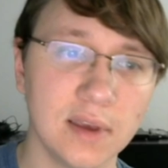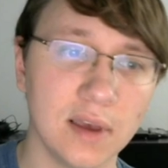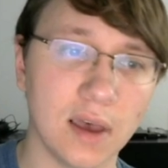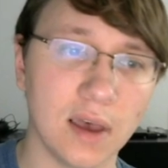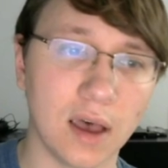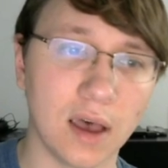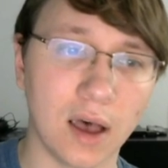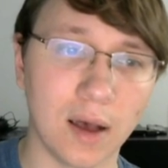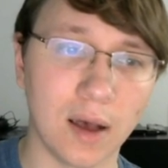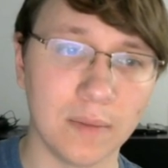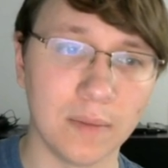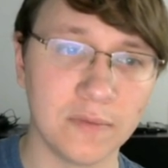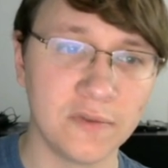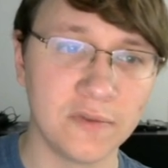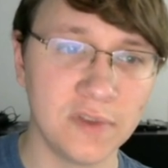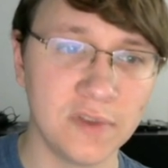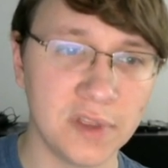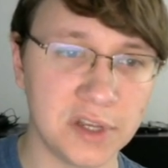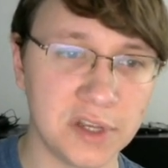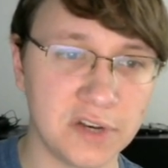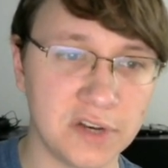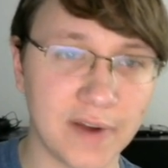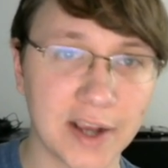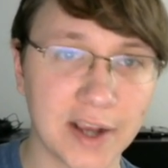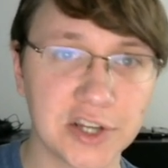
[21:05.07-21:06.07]

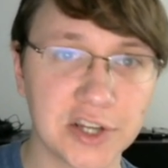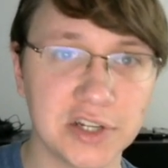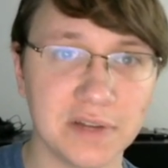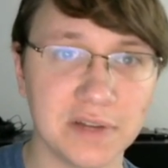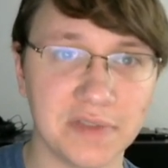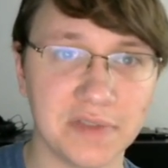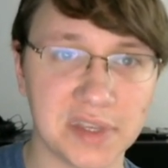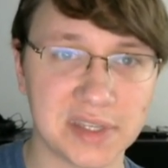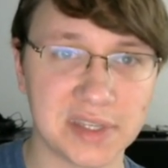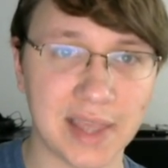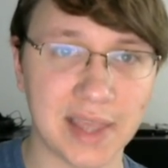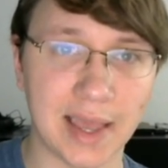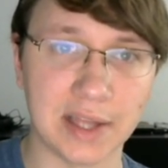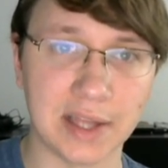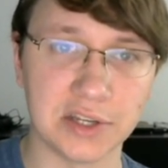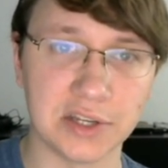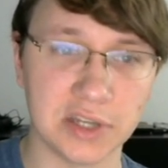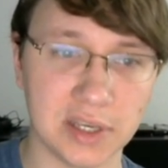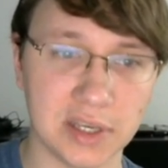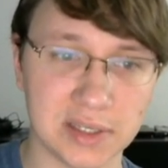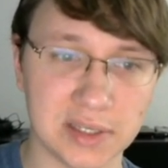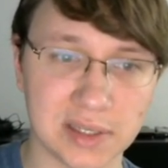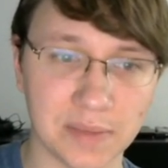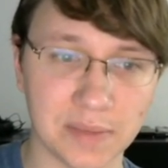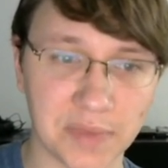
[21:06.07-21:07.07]
The direction of this edge
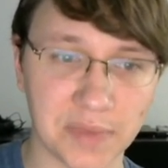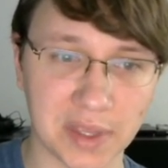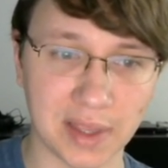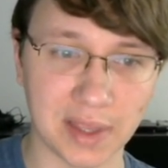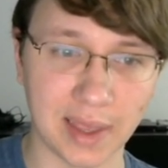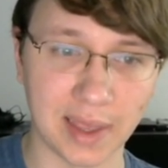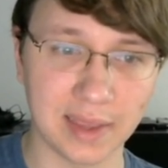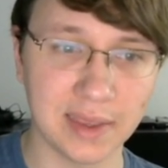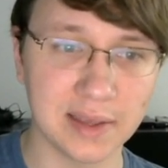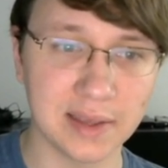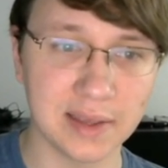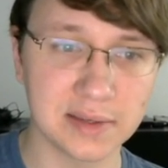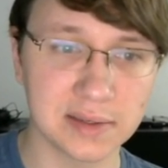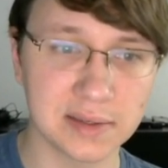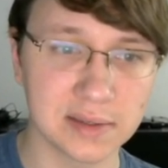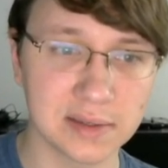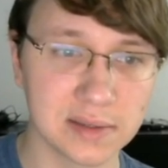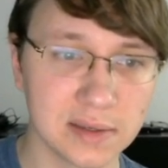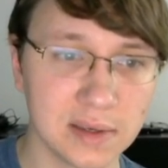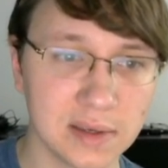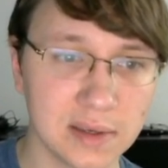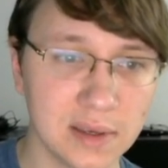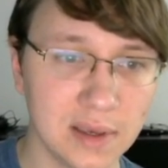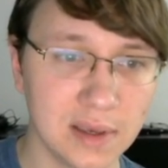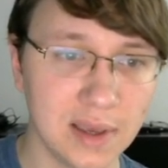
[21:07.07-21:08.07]
is something like
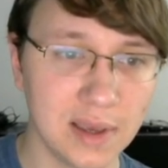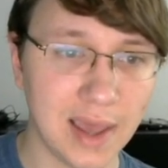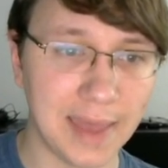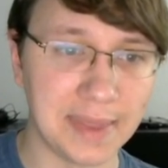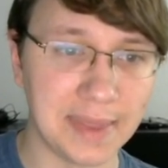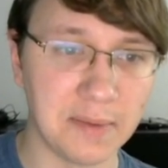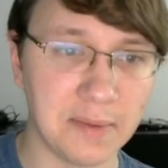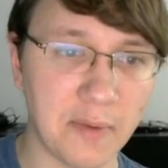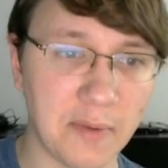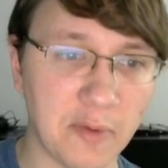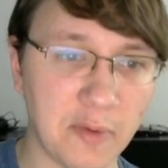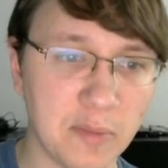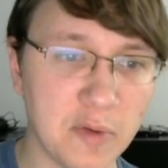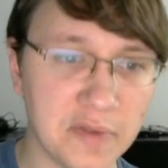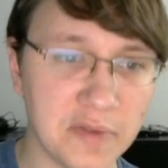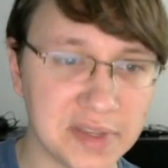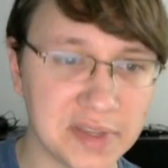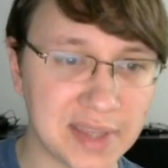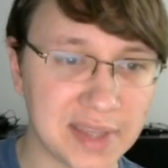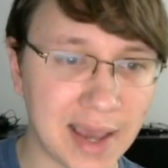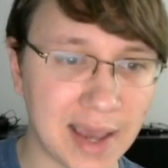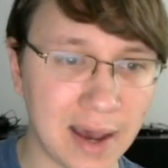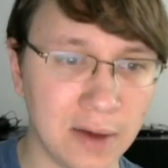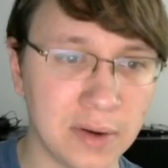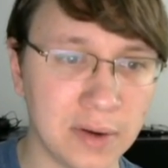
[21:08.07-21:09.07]
this. And then when we move it
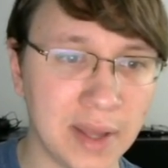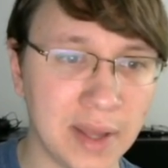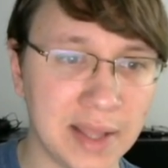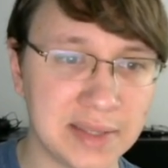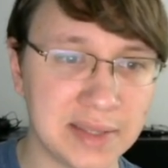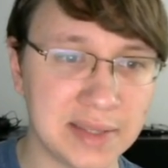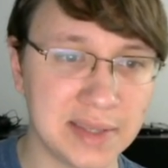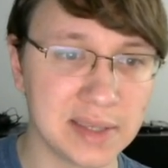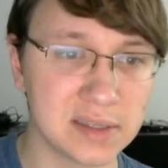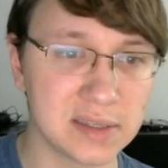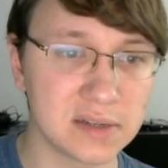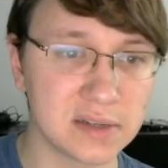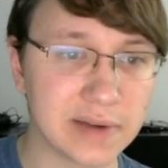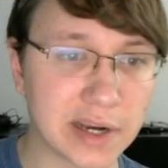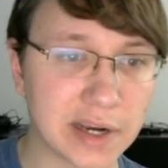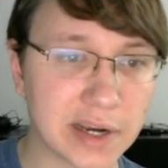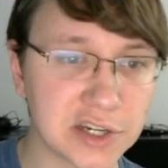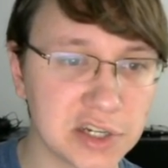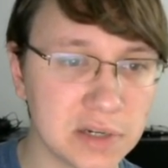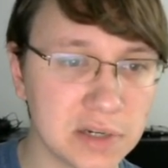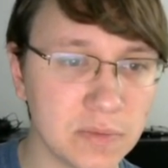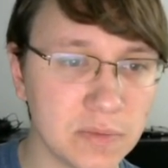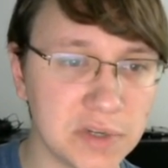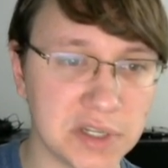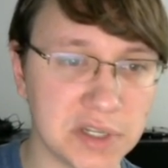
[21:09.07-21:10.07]
down, it's this
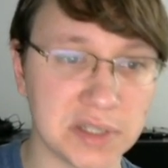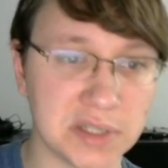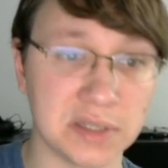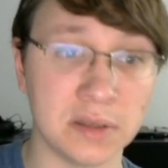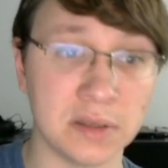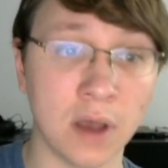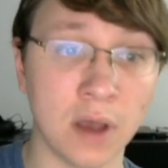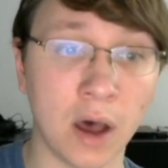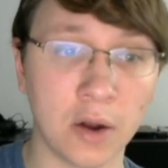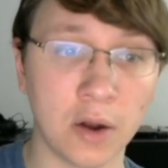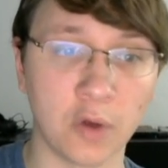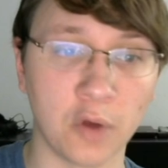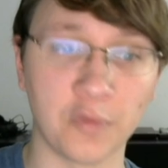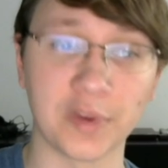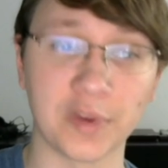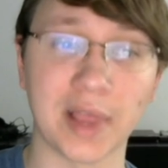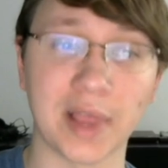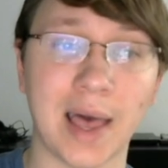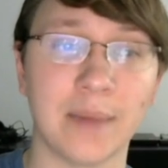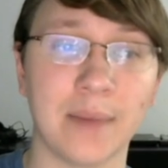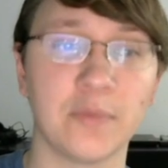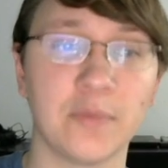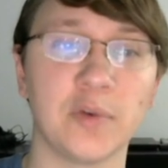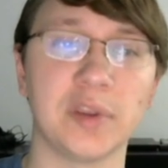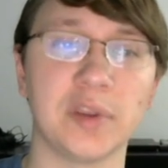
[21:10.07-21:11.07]
direction, which is not
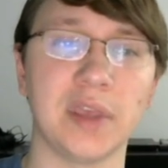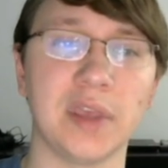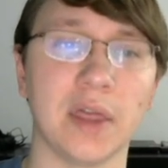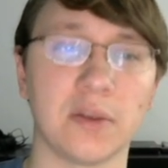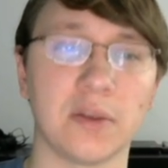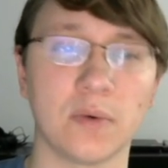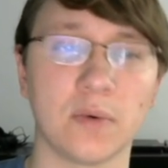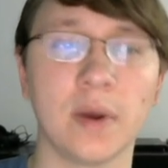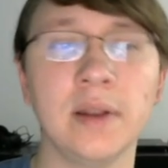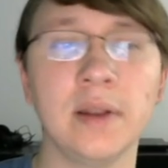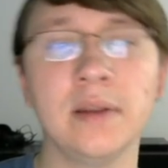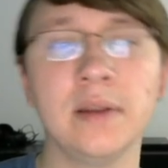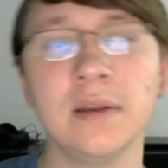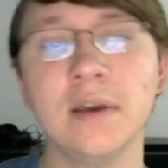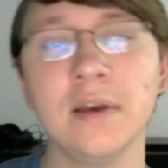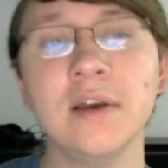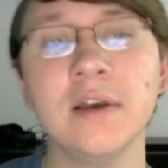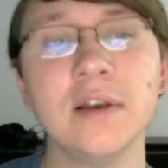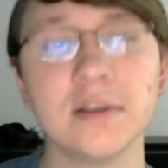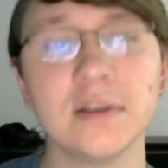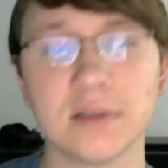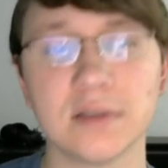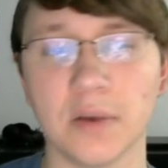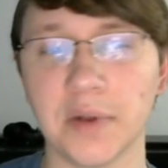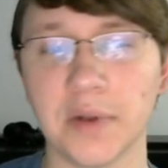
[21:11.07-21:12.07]
overlap with the other one.
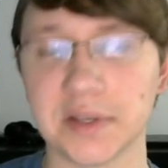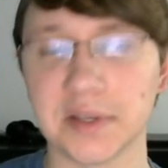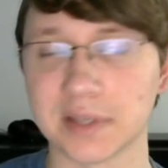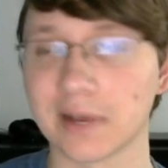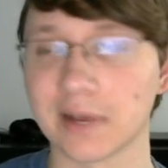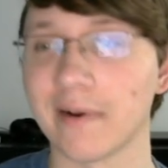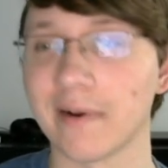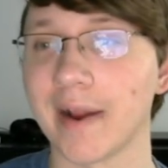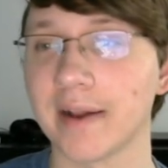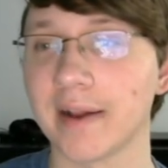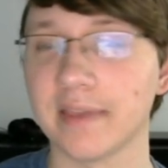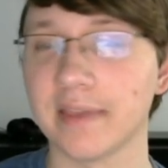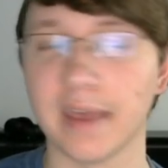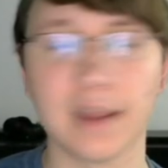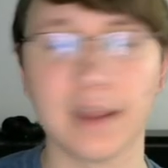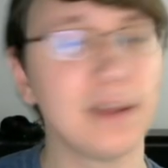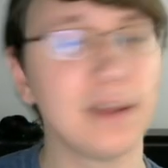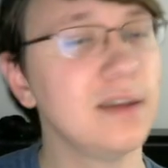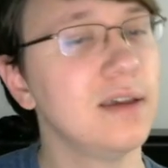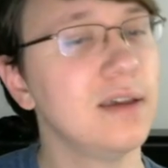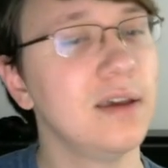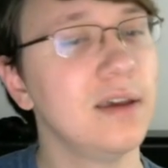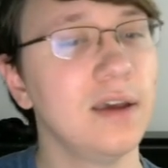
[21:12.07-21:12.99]
So it does the correct thing.